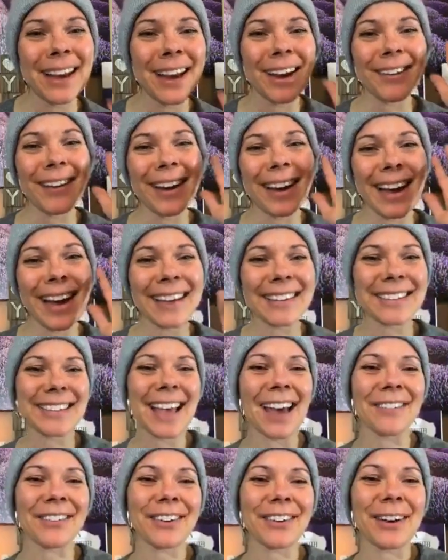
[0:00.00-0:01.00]
All right, guys,
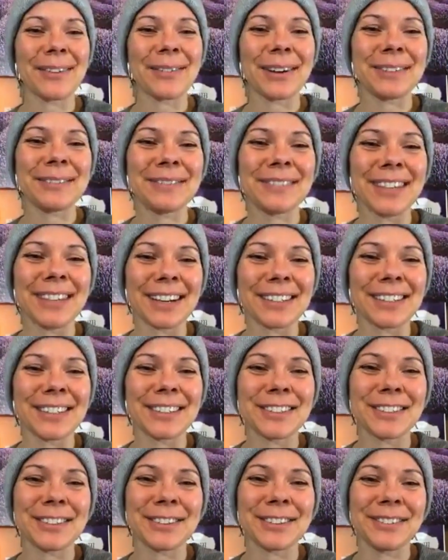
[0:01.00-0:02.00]
have a great one. Talk to you
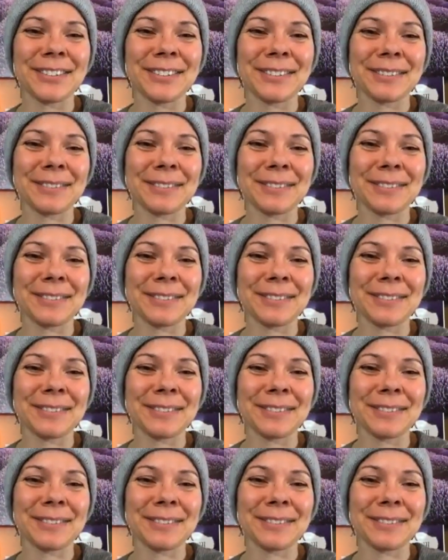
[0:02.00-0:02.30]
soon.